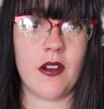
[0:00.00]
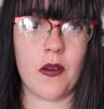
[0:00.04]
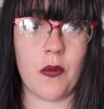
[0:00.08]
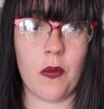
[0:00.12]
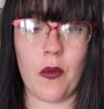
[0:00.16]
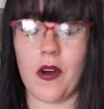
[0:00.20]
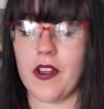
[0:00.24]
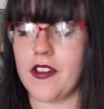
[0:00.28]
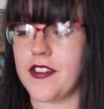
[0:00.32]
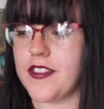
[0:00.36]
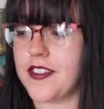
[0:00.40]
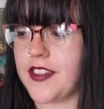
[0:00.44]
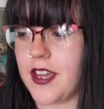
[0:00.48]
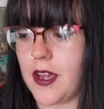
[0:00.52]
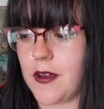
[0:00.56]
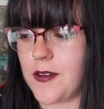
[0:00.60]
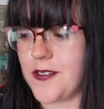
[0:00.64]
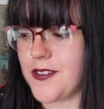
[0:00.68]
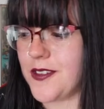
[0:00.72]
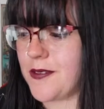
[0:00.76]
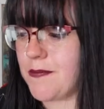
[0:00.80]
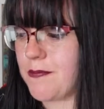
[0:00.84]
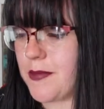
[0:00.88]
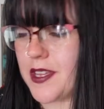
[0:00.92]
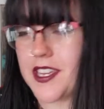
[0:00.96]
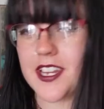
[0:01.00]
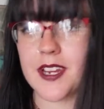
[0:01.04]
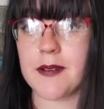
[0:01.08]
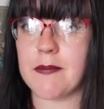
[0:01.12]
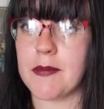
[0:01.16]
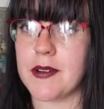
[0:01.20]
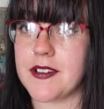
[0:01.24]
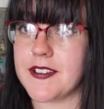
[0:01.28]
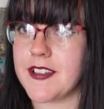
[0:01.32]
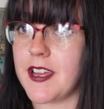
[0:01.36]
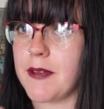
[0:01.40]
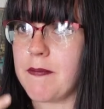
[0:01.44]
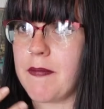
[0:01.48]

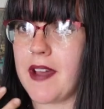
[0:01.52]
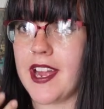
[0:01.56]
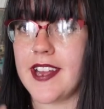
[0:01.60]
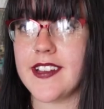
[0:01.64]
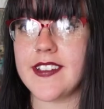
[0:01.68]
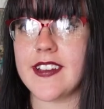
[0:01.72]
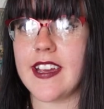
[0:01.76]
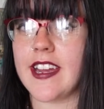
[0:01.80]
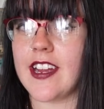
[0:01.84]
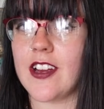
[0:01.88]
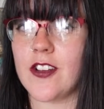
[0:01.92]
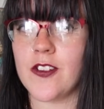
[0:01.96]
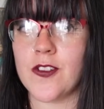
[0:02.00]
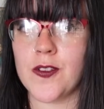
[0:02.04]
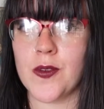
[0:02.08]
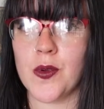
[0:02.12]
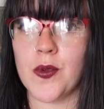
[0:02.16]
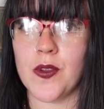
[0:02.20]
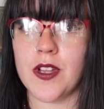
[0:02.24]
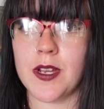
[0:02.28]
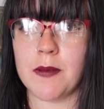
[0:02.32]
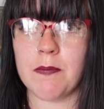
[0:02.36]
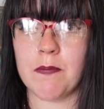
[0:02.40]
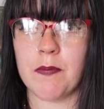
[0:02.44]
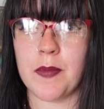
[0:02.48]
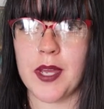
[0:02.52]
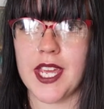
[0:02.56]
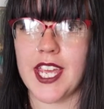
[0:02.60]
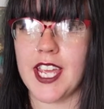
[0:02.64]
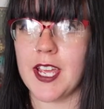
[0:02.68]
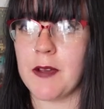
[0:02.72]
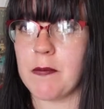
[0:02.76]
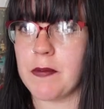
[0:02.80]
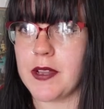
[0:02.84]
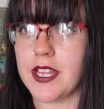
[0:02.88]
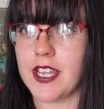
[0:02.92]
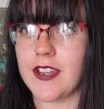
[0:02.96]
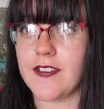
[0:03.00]
1,000,000,000%. My entire soul and
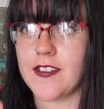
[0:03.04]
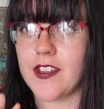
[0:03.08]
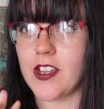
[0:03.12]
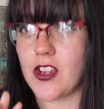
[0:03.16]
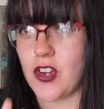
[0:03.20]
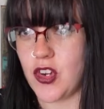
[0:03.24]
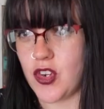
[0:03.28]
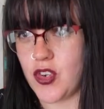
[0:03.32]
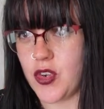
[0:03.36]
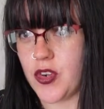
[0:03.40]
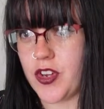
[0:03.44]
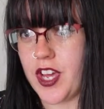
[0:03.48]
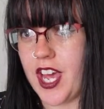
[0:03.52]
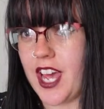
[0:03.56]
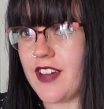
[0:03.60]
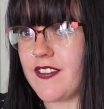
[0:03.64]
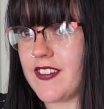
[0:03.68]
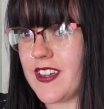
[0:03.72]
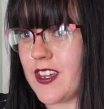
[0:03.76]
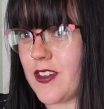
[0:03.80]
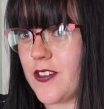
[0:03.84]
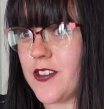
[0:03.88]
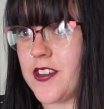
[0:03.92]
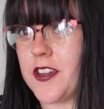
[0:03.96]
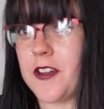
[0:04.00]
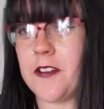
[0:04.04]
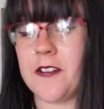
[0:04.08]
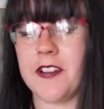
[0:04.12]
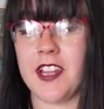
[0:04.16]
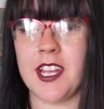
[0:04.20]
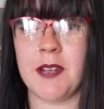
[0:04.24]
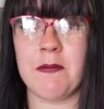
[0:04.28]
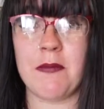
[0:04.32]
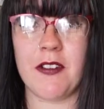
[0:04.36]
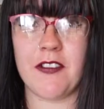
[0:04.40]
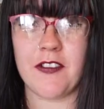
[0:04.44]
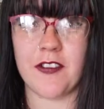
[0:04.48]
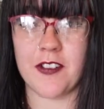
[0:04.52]
being believes that you should have a good
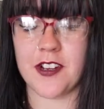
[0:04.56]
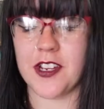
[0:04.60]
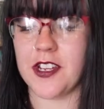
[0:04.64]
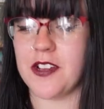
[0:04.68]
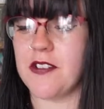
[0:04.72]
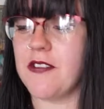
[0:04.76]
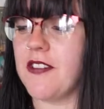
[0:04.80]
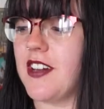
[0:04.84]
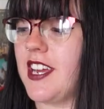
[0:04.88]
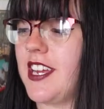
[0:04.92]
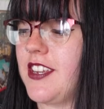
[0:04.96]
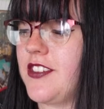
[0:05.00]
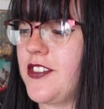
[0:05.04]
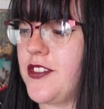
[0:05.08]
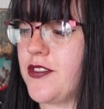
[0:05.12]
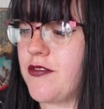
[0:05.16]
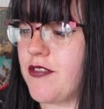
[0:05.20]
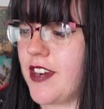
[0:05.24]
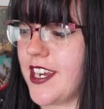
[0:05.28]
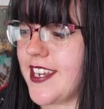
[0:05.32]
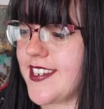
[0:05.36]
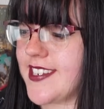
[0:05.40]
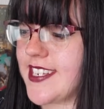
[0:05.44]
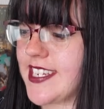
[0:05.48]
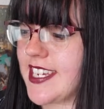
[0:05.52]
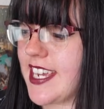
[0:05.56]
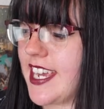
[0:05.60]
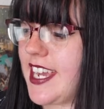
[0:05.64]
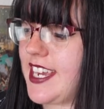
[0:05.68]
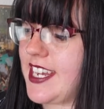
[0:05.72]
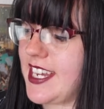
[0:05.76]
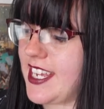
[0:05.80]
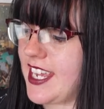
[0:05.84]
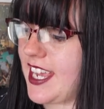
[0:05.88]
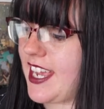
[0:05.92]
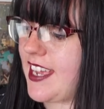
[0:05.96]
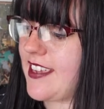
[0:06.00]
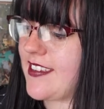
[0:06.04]
outline before you go into writing
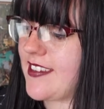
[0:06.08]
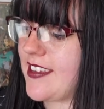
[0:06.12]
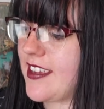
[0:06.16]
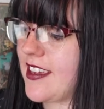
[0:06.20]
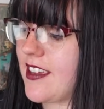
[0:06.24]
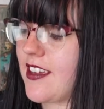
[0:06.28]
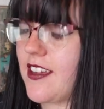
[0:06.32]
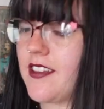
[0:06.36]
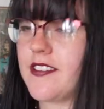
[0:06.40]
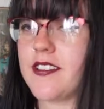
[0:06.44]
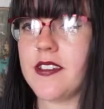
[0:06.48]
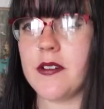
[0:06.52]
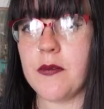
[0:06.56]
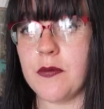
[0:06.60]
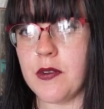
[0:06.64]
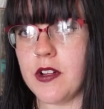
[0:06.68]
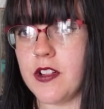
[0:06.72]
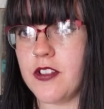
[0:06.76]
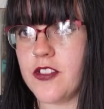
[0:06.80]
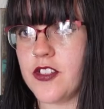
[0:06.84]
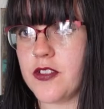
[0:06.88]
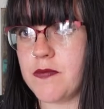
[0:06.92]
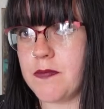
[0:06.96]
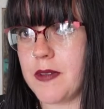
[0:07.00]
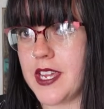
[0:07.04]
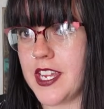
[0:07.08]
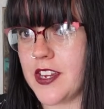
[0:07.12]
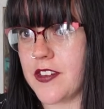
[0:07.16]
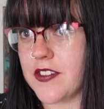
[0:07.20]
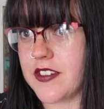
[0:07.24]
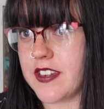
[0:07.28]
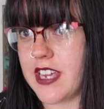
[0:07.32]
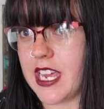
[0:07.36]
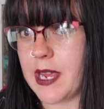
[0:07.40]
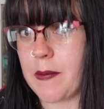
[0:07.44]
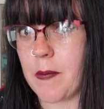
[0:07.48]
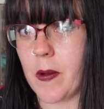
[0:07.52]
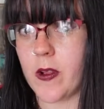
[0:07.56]
any essay, because it will just make
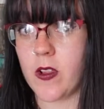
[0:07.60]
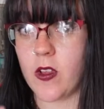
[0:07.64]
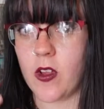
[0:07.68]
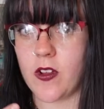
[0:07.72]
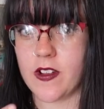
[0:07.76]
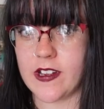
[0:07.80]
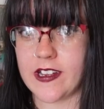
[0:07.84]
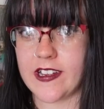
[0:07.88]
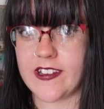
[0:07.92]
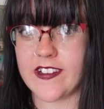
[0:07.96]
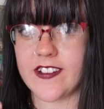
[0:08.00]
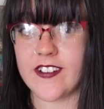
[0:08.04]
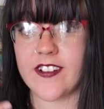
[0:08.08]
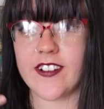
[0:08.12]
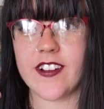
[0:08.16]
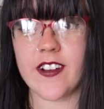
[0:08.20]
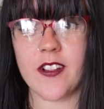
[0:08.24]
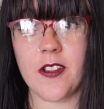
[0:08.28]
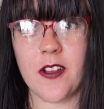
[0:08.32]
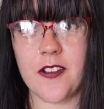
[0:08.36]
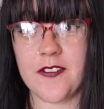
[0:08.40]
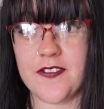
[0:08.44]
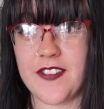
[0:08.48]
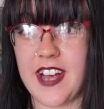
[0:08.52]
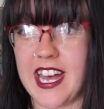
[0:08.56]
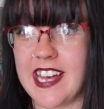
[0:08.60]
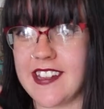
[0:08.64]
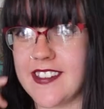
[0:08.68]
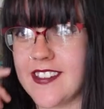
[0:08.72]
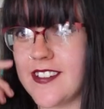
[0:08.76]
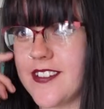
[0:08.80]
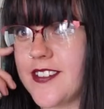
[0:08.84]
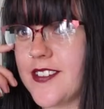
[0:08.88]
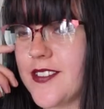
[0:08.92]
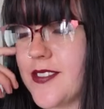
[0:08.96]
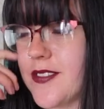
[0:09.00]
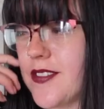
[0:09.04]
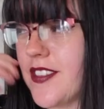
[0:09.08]
your time a lot easier and a lot
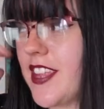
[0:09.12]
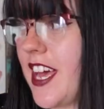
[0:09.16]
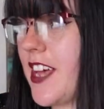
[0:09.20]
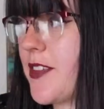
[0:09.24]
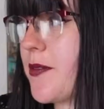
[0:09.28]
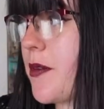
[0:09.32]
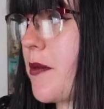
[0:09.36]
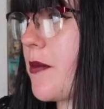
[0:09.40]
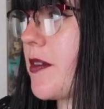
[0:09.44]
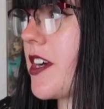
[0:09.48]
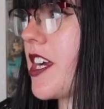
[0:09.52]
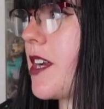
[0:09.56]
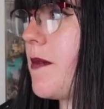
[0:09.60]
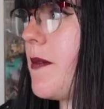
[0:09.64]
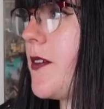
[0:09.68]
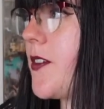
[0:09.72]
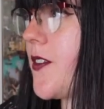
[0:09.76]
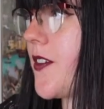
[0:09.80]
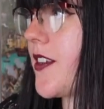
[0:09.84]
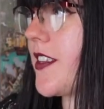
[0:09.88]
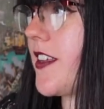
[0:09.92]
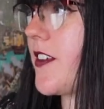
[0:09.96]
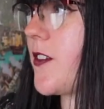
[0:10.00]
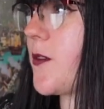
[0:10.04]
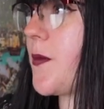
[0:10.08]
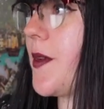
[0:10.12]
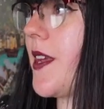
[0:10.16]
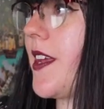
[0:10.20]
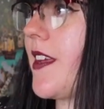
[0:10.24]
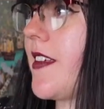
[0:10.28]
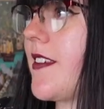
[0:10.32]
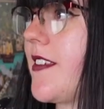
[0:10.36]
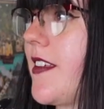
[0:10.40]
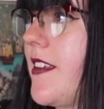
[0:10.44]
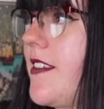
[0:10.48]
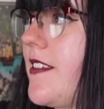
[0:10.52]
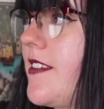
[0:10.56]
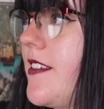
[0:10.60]
faster. So that's what we're going to be doing this
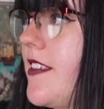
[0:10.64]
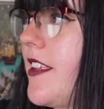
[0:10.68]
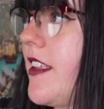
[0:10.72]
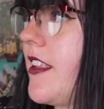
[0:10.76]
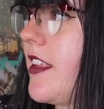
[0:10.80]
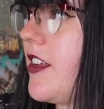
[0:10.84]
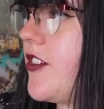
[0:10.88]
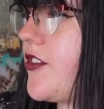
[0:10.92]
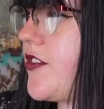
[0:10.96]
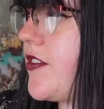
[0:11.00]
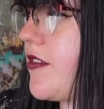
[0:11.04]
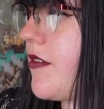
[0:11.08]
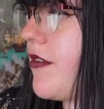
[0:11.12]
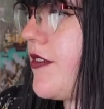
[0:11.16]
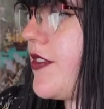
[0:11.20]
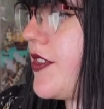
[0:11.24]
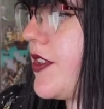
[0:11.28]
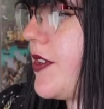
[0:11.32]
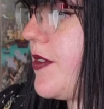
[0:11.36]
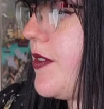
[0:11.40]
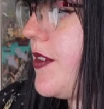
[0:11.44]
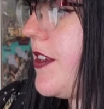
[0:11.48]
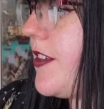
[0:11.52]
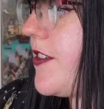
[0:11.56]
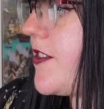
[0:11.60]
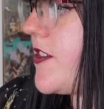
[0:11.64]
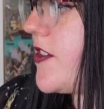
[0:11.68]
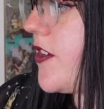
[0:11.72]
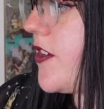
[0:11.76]
week, since the literature review is